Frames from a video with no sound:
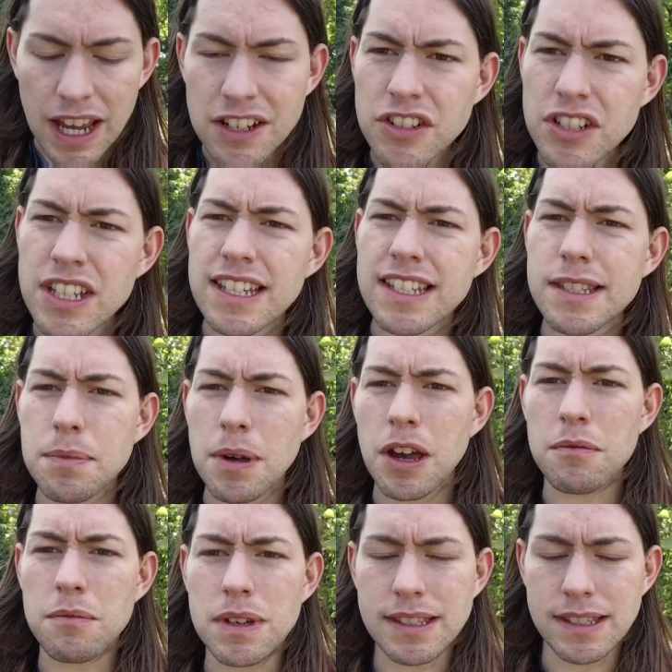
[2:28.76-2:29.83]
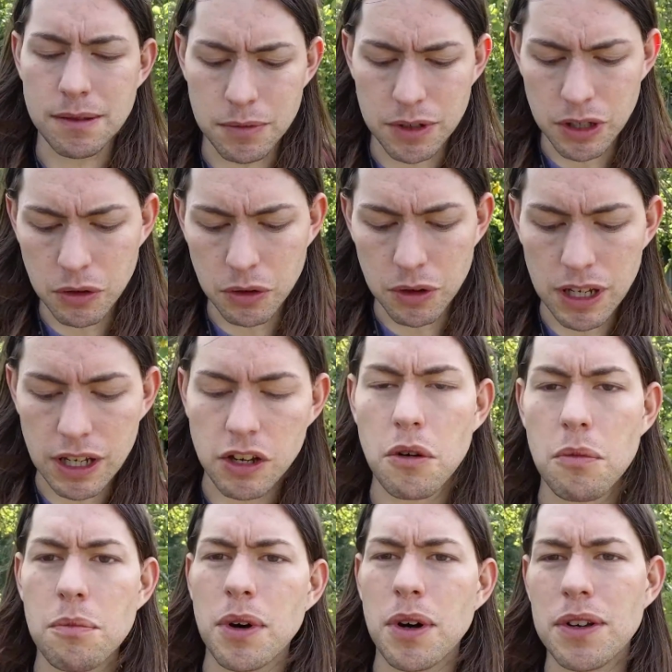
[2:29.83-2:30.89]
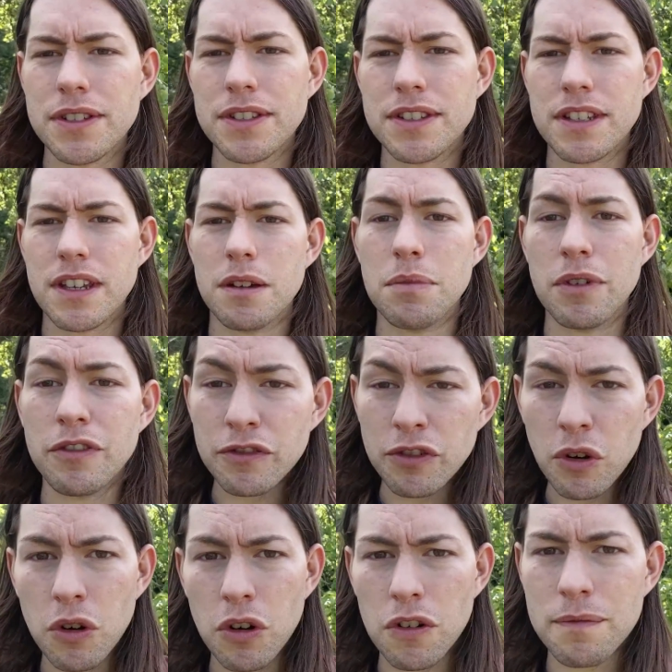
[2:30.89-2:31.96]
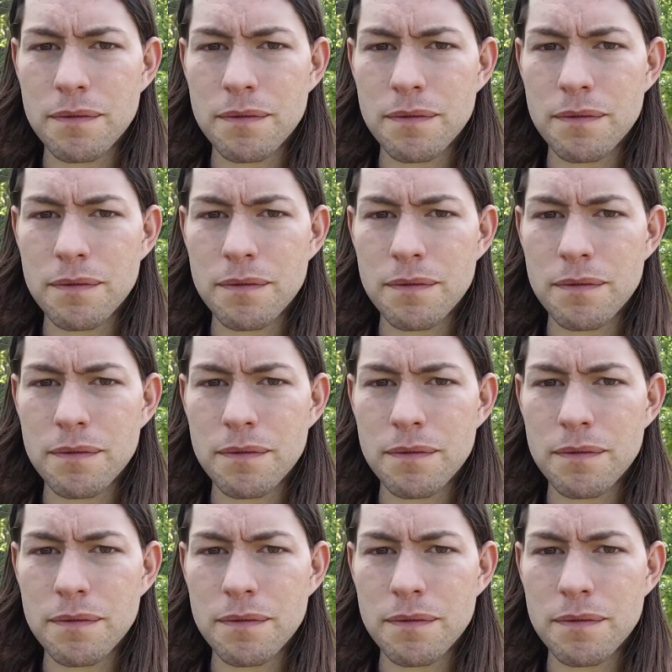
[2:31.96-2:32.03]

I actually experimented with coir compost before,